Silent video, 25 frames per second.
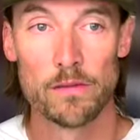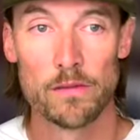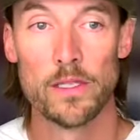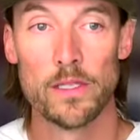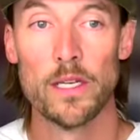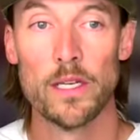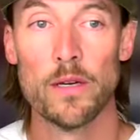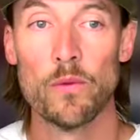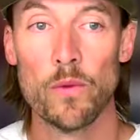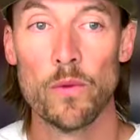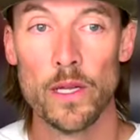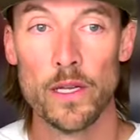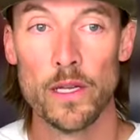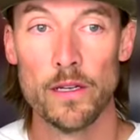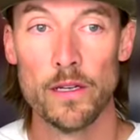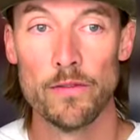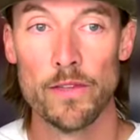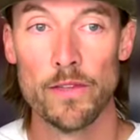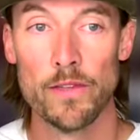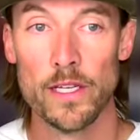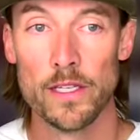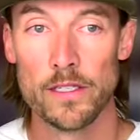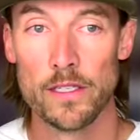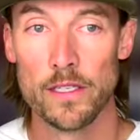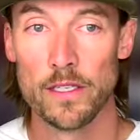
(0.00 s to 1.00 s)
get wind of
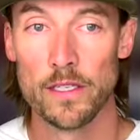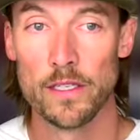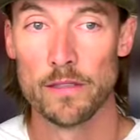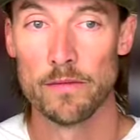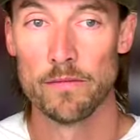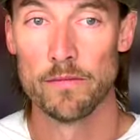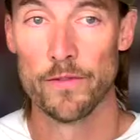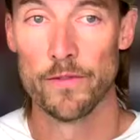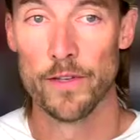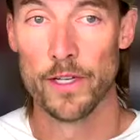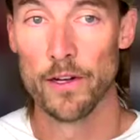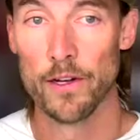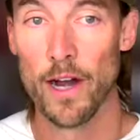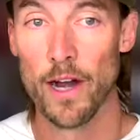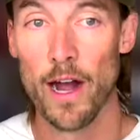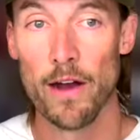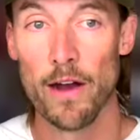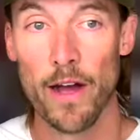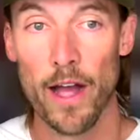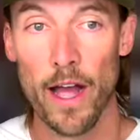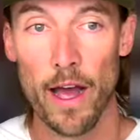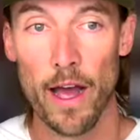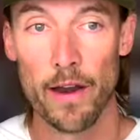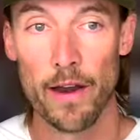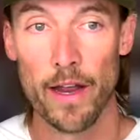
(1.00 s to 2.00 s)
this and figure out
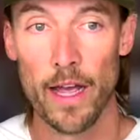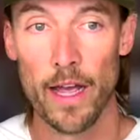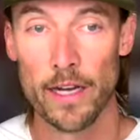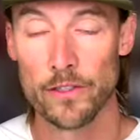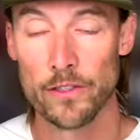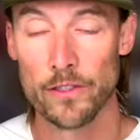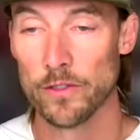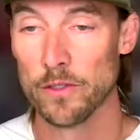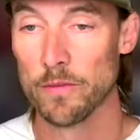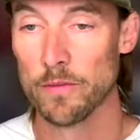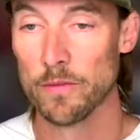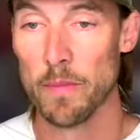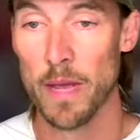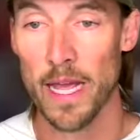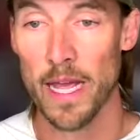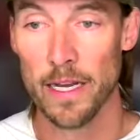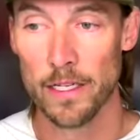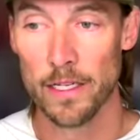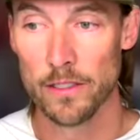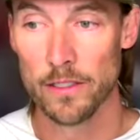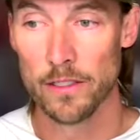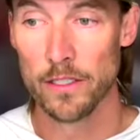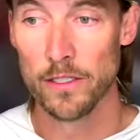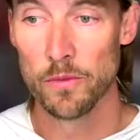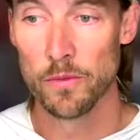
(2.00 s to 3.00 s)
how to actually
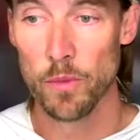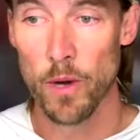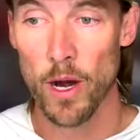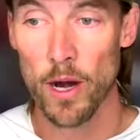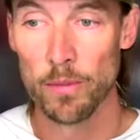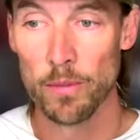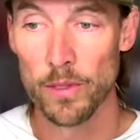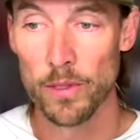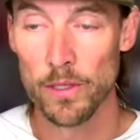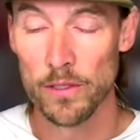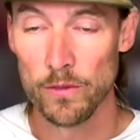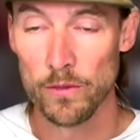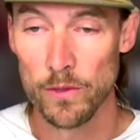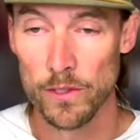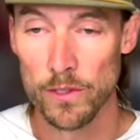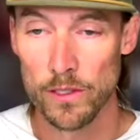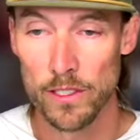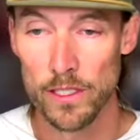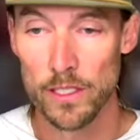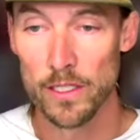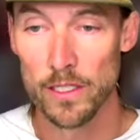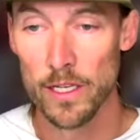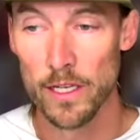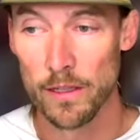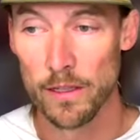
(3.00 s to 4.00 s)
manage these properties once
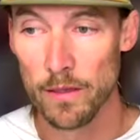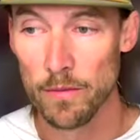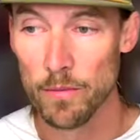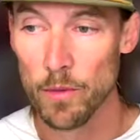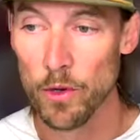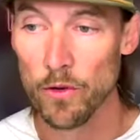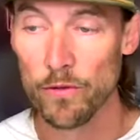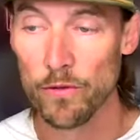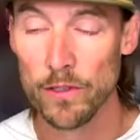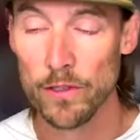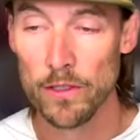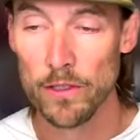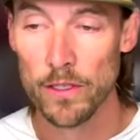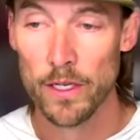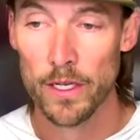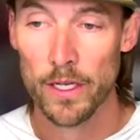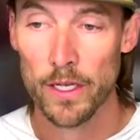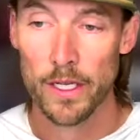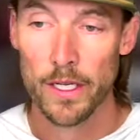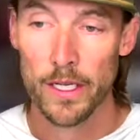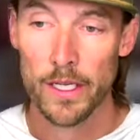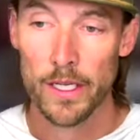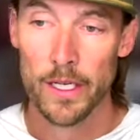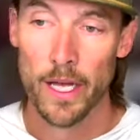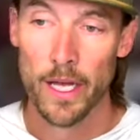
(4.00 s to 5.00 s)
they take them over,
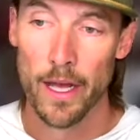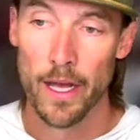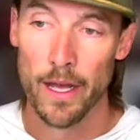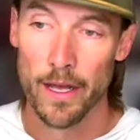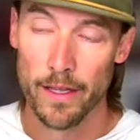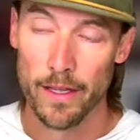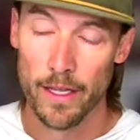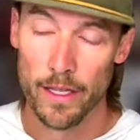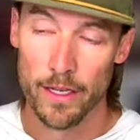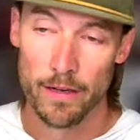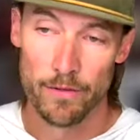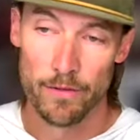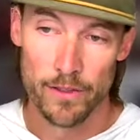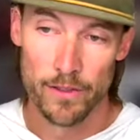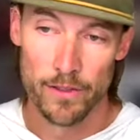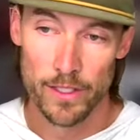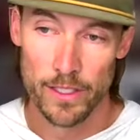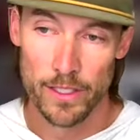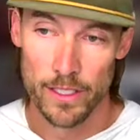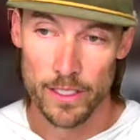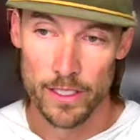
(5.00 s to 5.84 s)
and everything